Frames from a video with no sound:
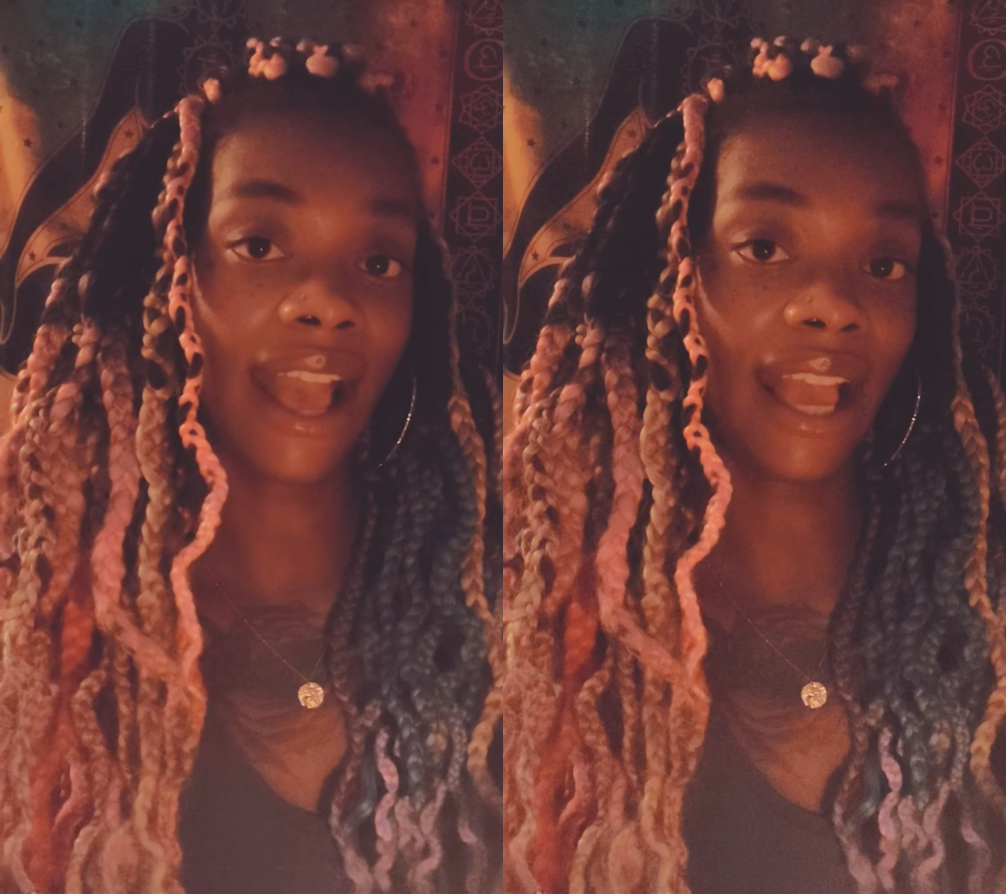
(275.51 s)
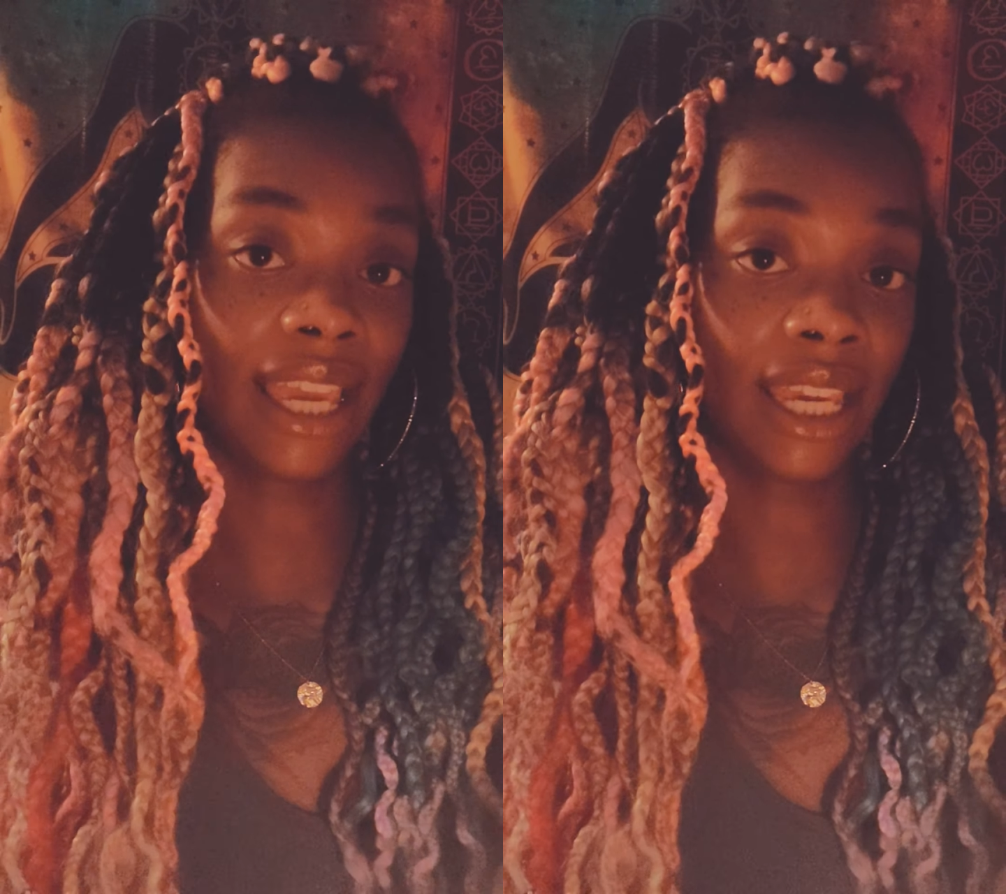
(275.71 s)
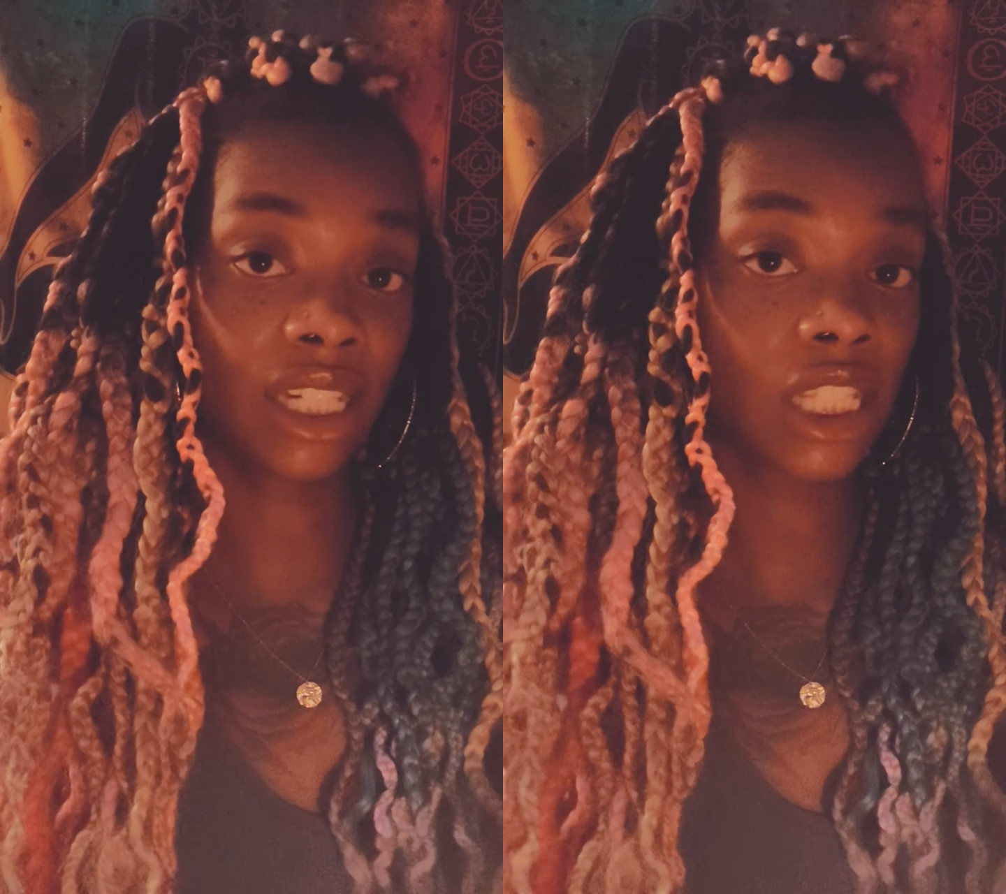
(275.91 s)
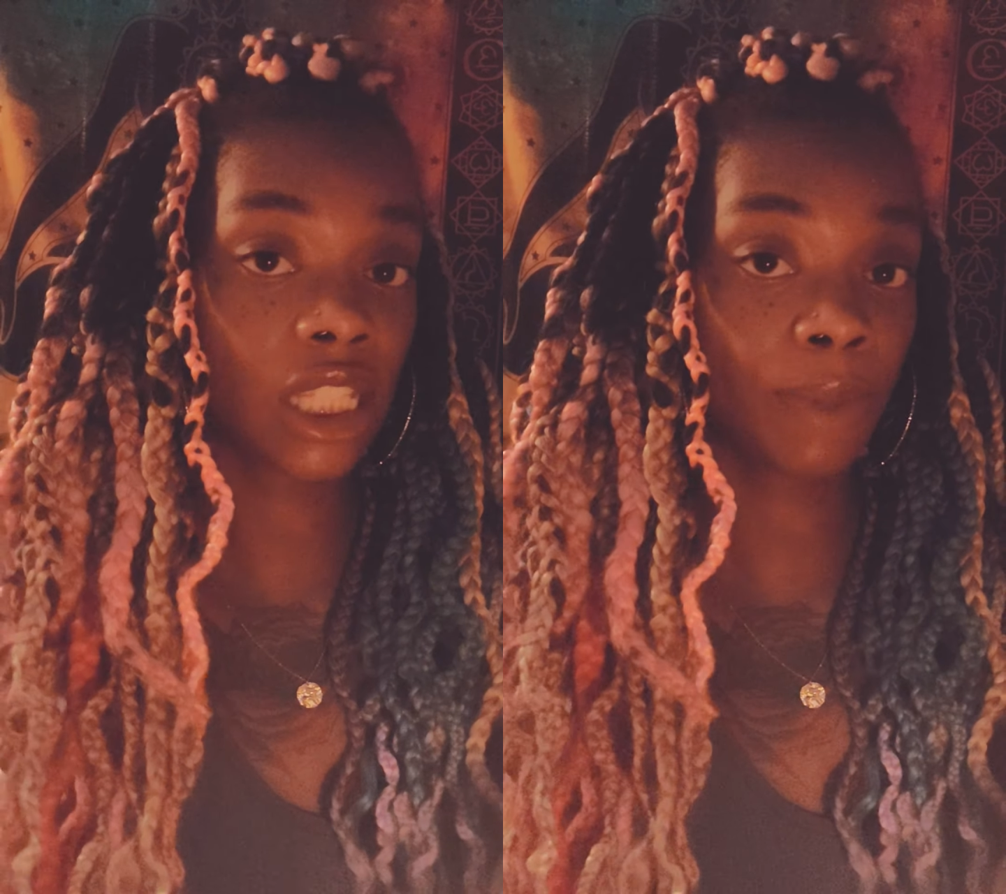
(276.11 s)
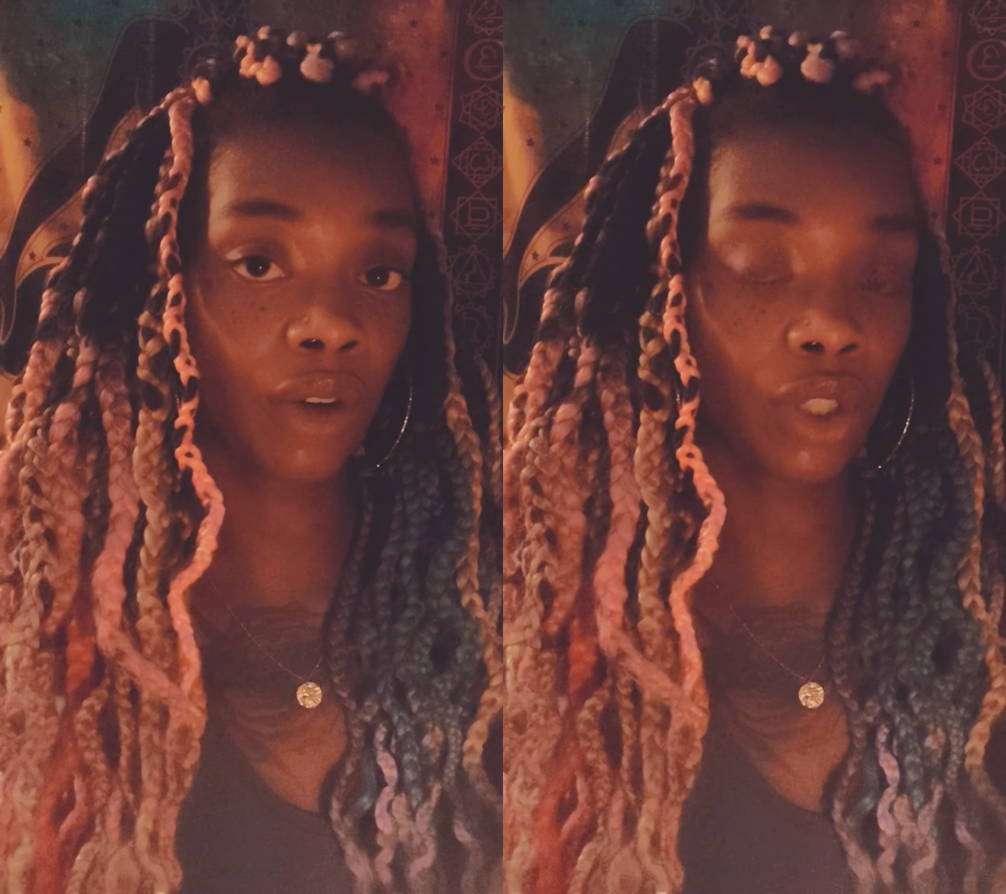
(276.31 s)
and
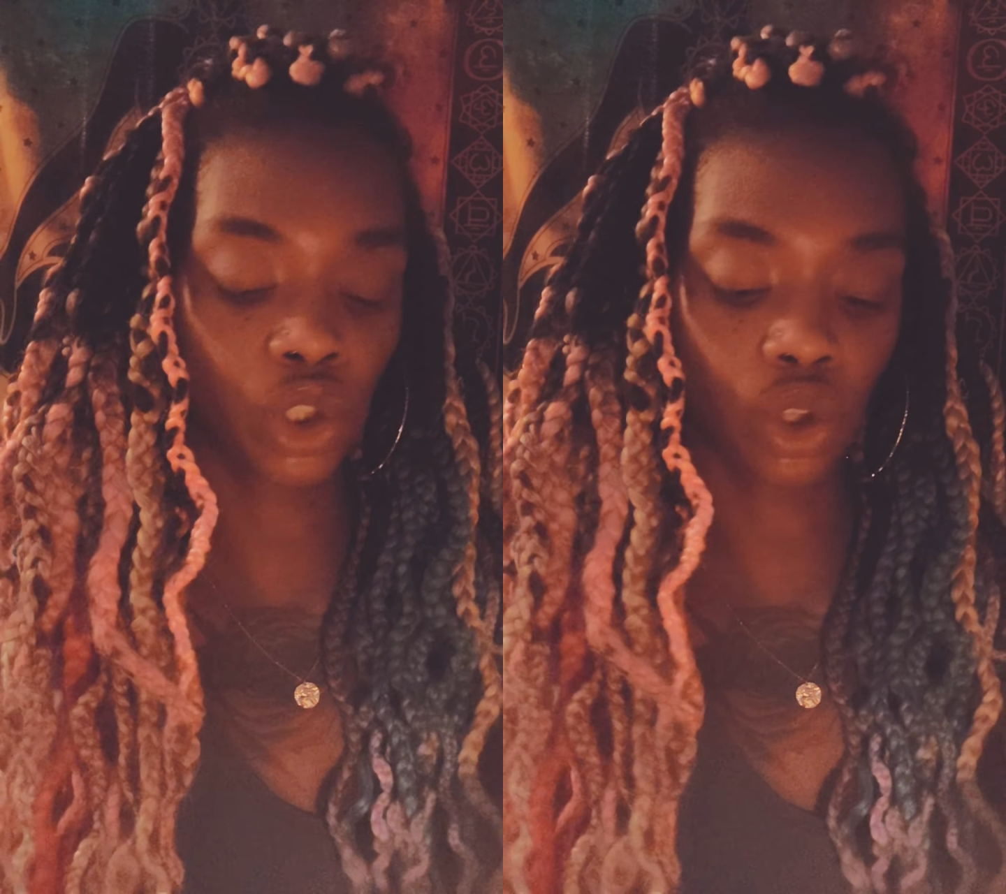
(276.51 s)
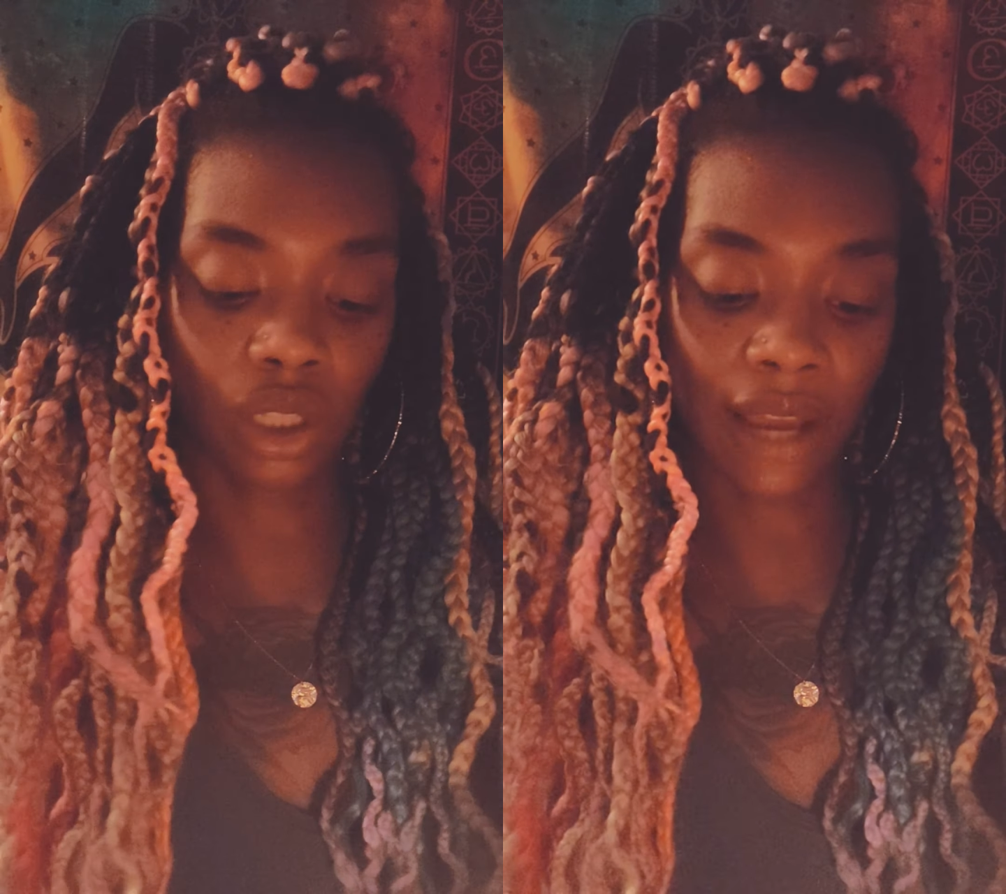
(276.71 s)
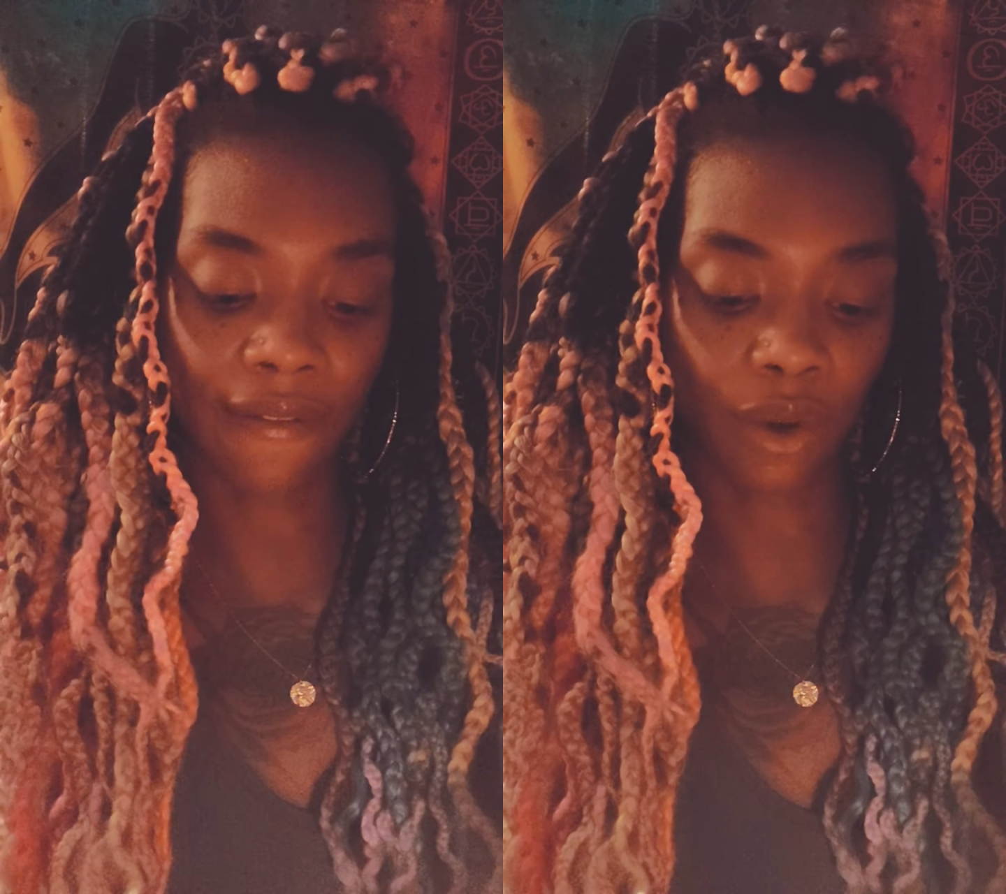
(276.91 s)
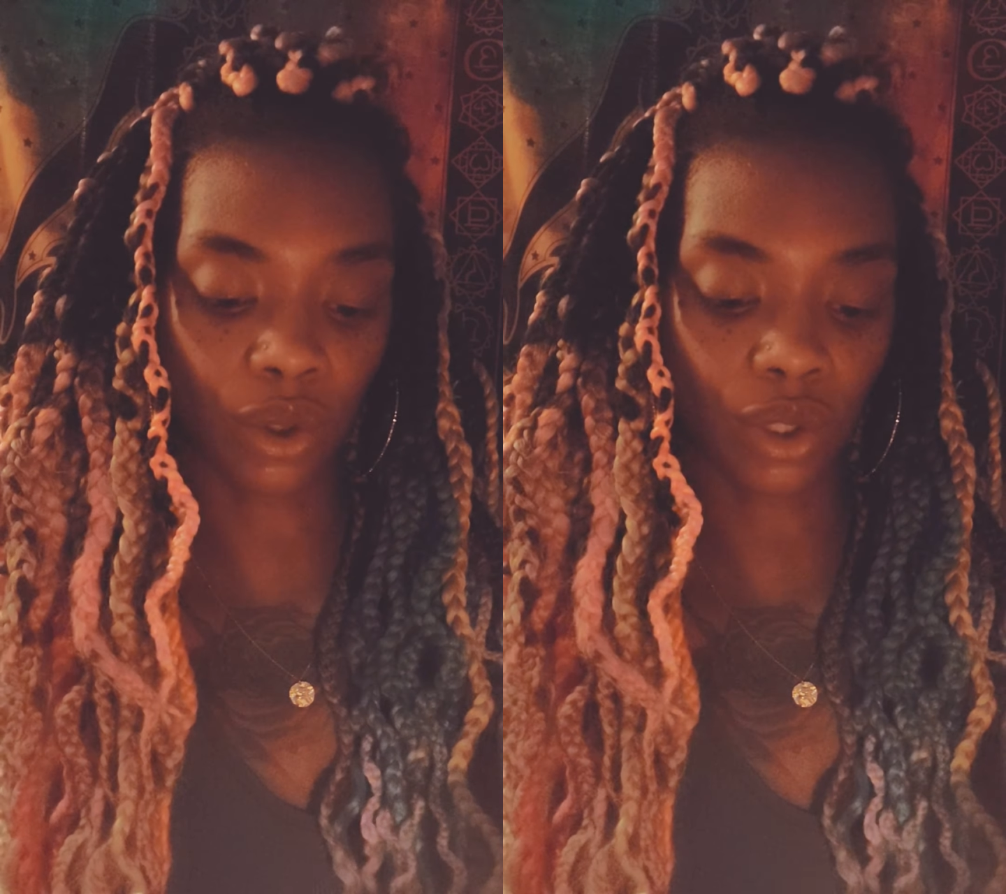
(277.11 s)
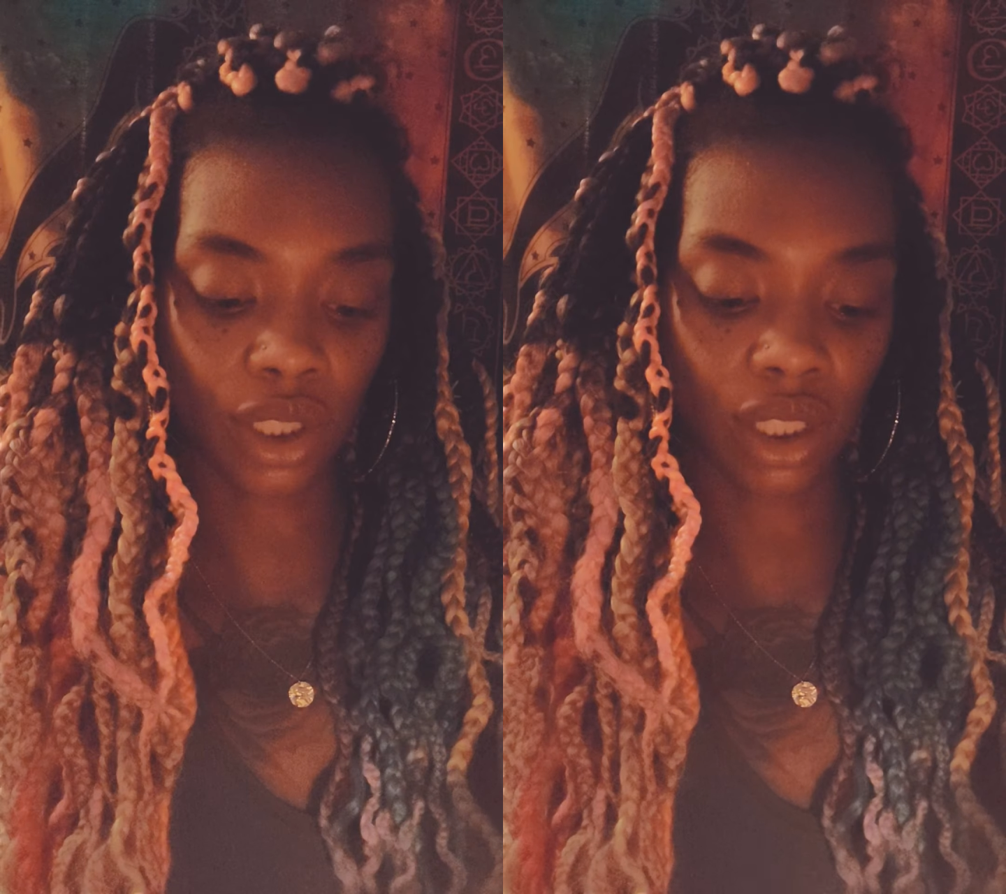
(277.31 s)
spiritual
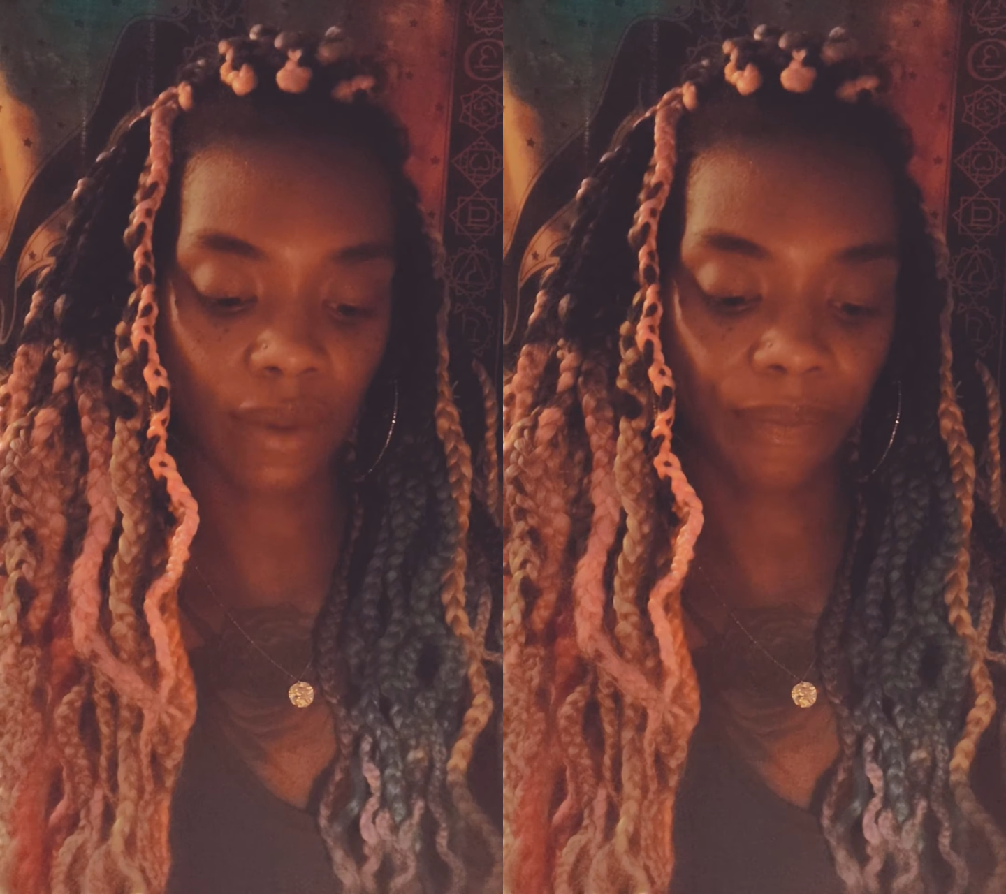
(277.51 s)
levels.